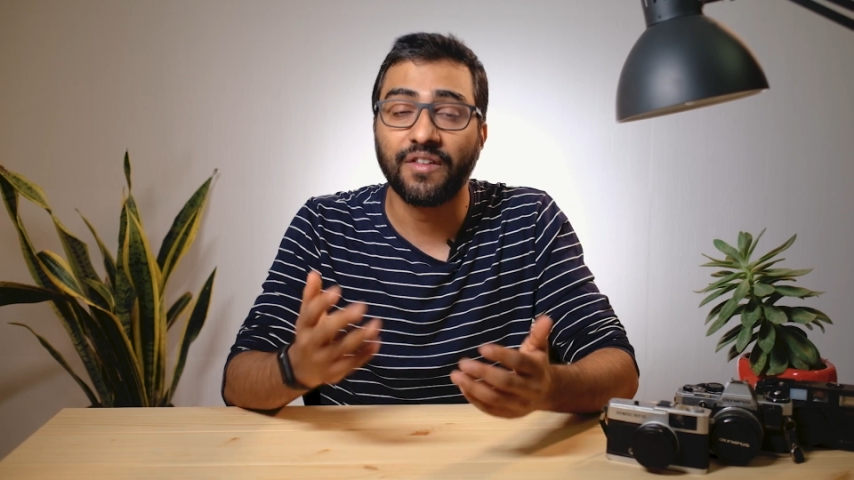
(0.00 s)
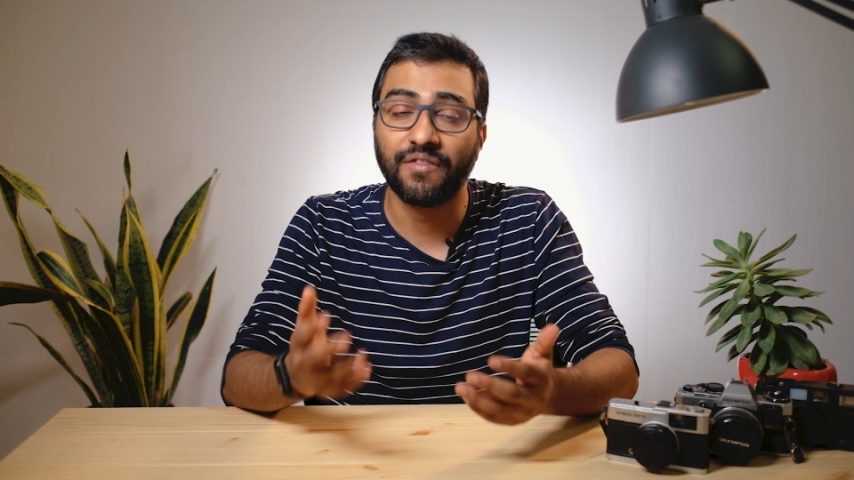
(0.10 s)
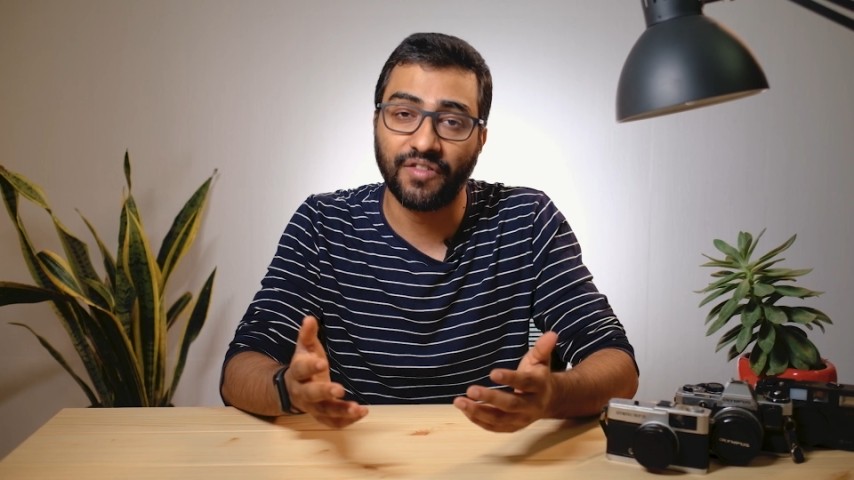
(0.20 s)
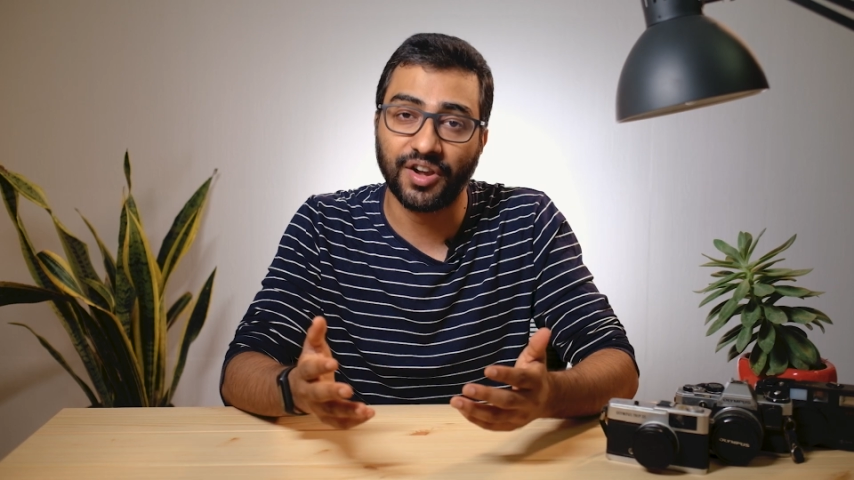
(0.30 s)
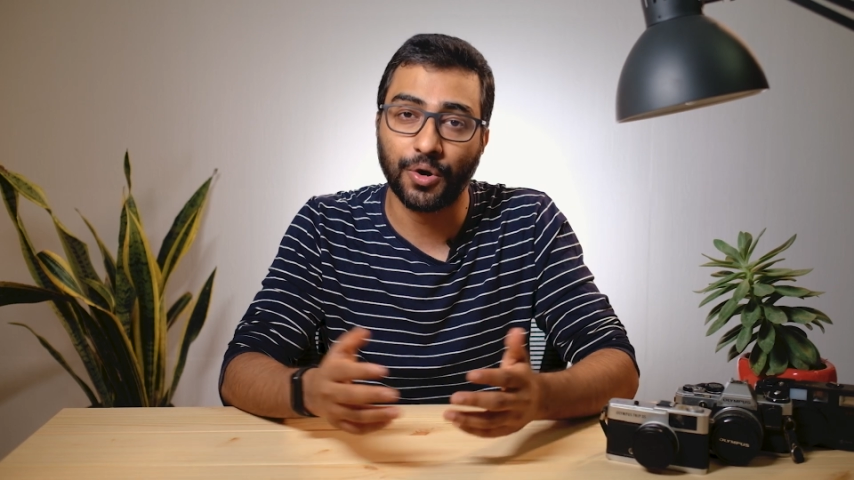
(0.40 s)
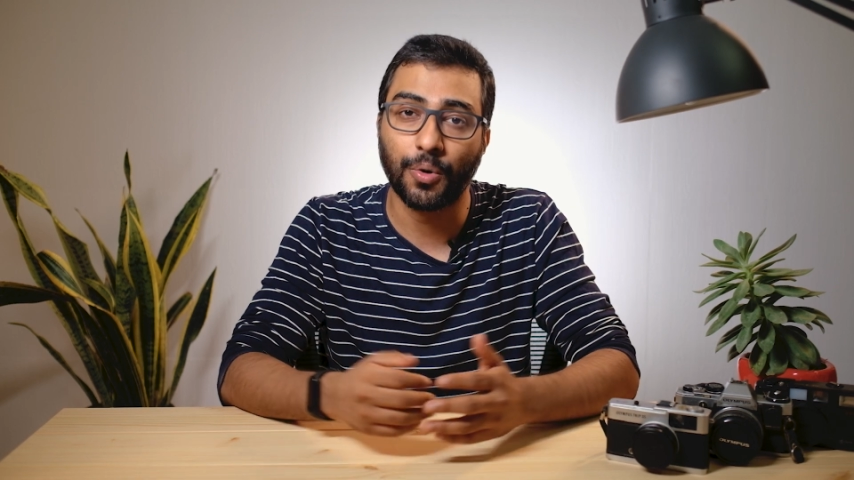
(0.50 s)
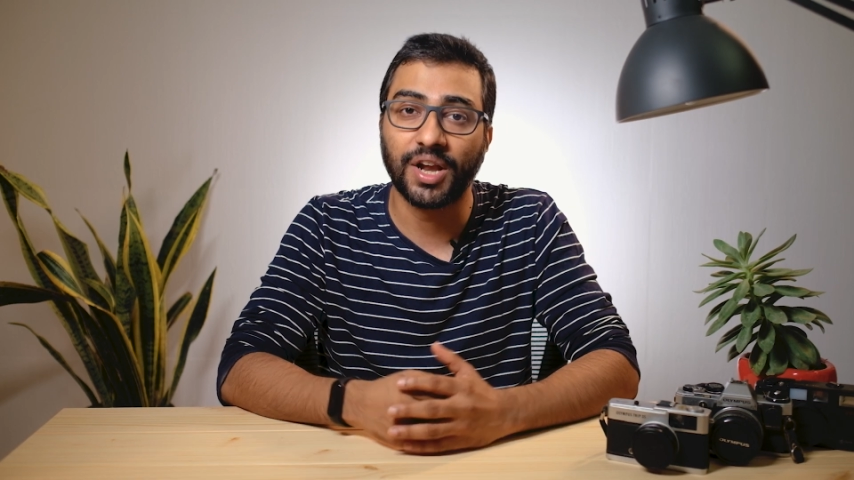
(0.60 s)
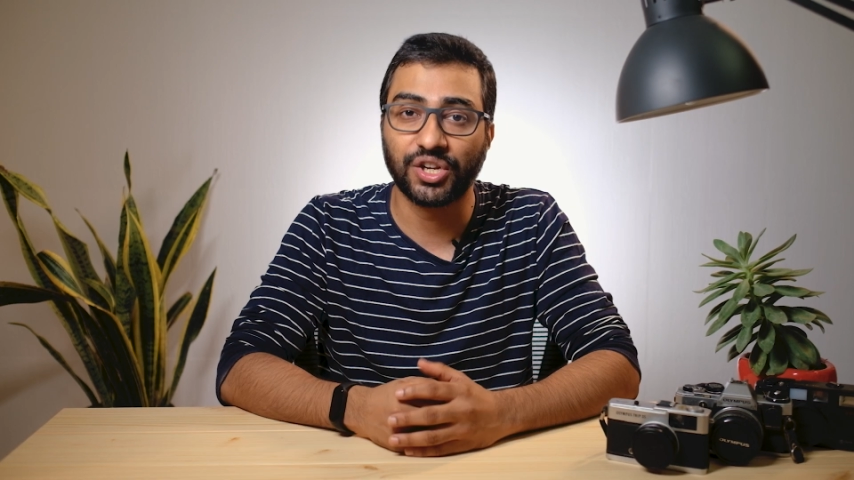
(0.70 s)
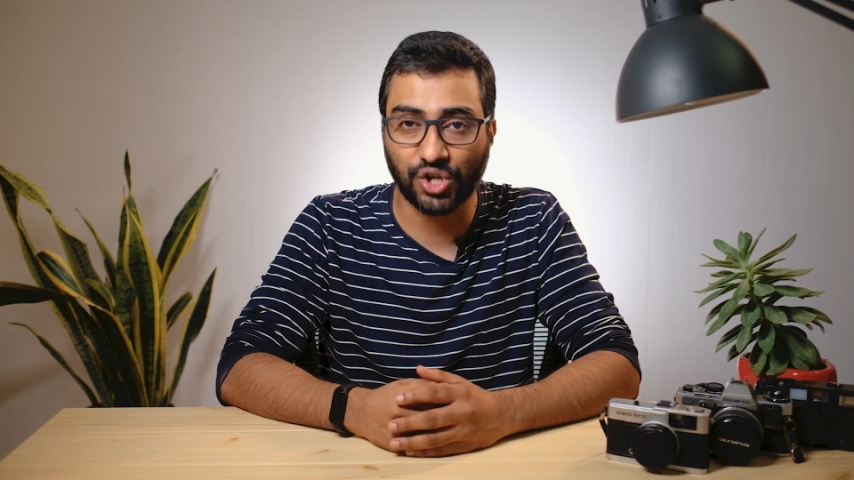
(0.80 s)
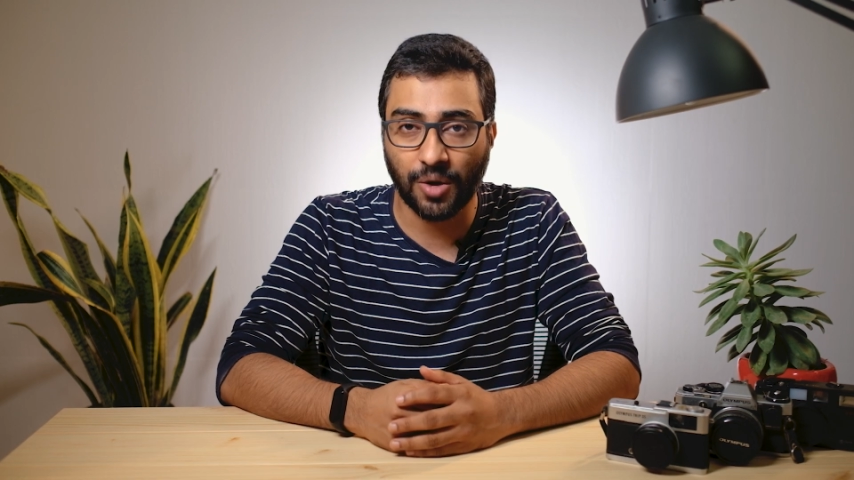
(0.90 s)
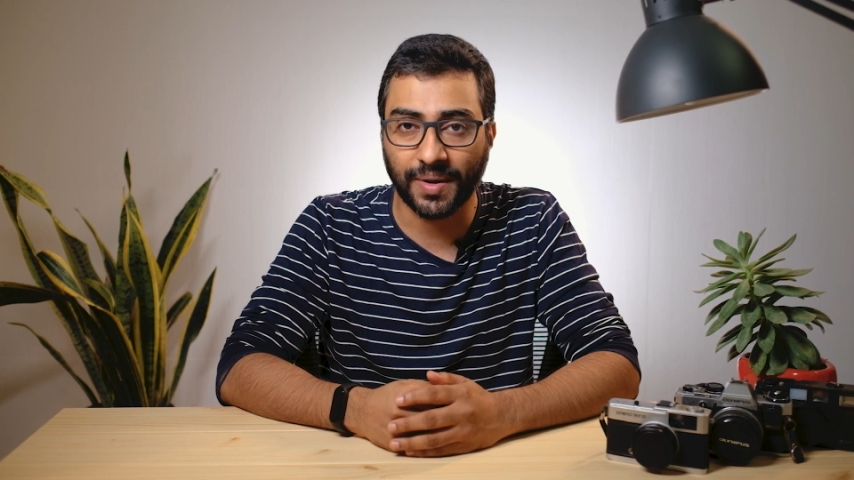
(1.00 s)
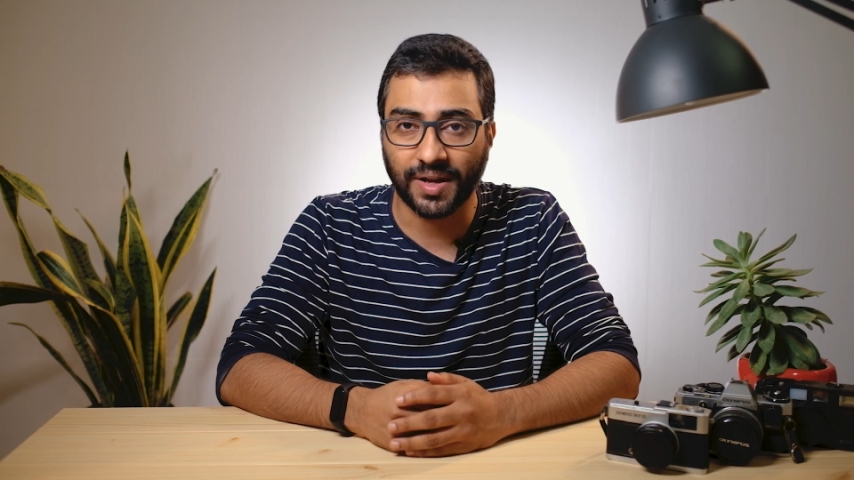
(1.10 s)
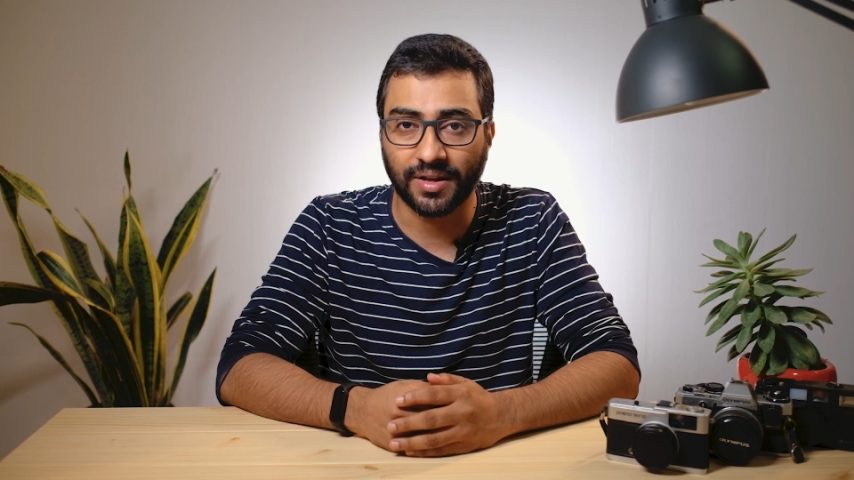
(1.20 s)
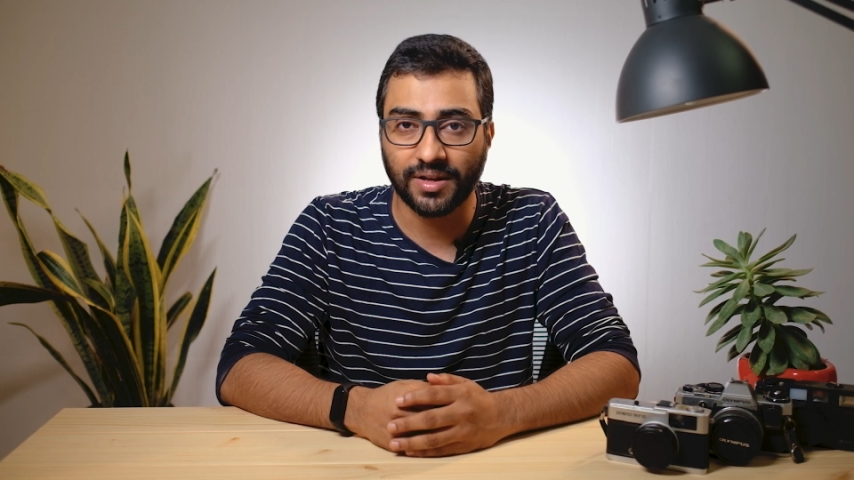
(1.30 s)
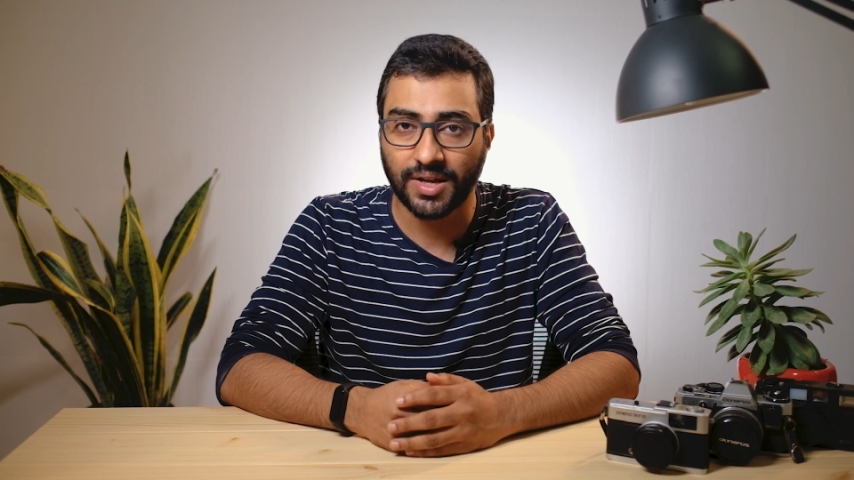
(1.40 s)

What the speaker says: video and shopping.